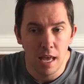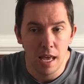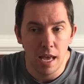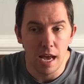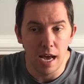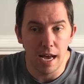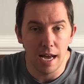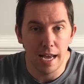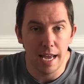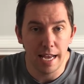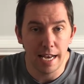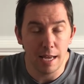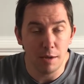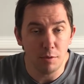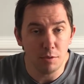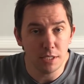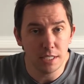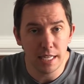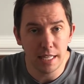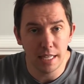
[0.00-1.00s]
And I will
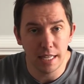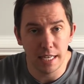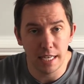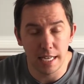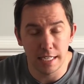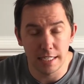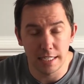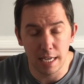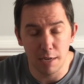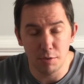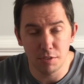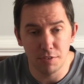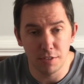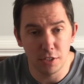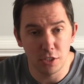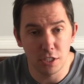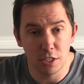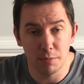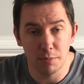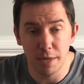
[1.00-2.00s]
say that as I was
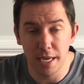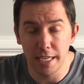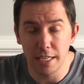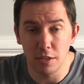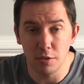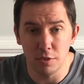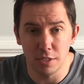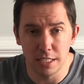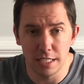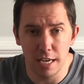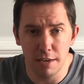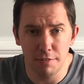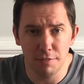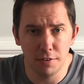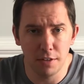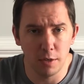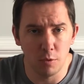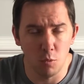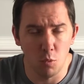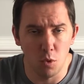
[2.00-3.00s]
finishing the bike, it was
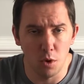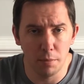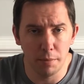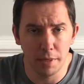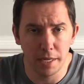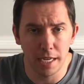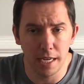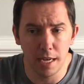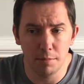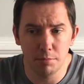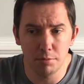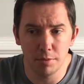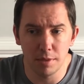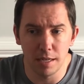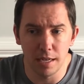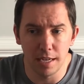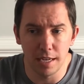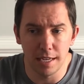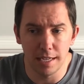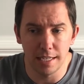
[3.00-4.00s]
definitely warming up.
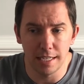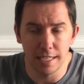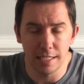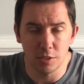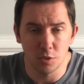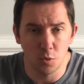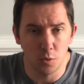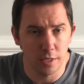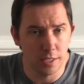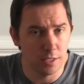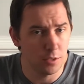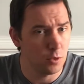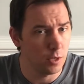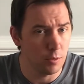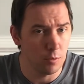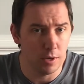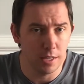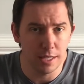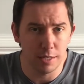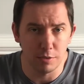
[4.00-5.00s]
In
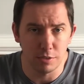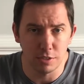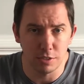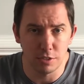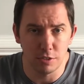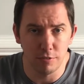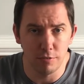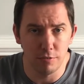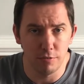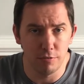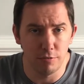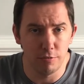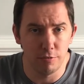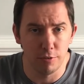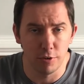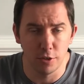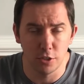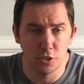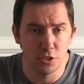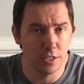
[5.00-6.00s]
2021, there was
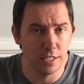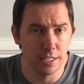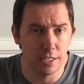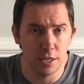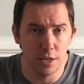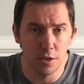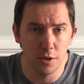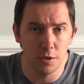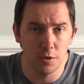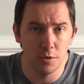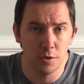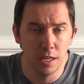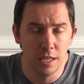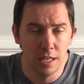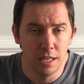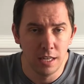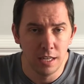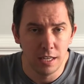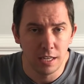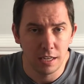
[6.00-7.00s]
virtually no
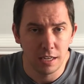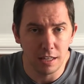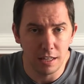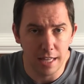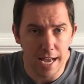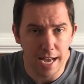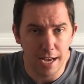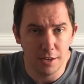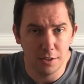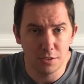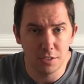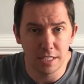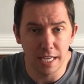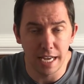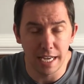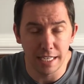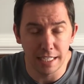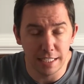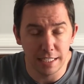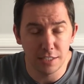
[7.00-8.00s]
clouds,
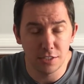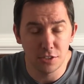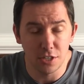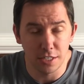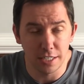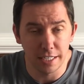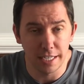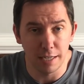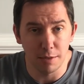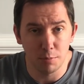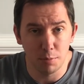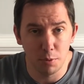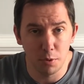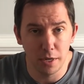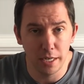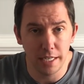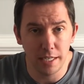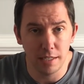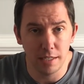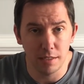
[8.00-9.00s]
and it did start to get
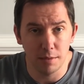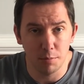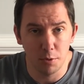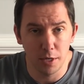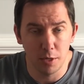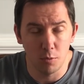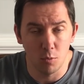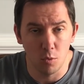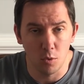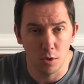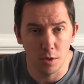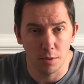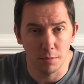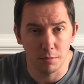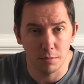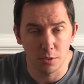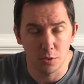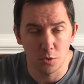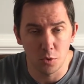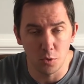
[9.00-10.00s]
pretty
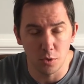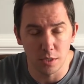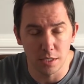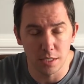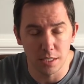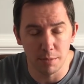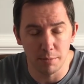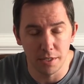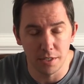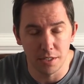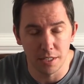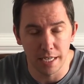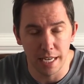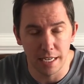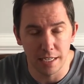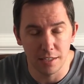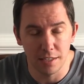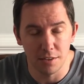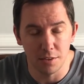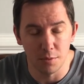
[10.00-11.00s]
warm towards the middle and
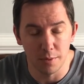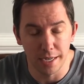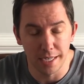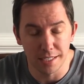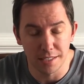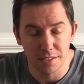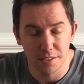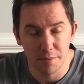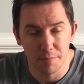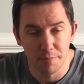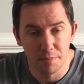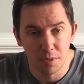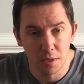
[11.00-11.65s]
end of the race.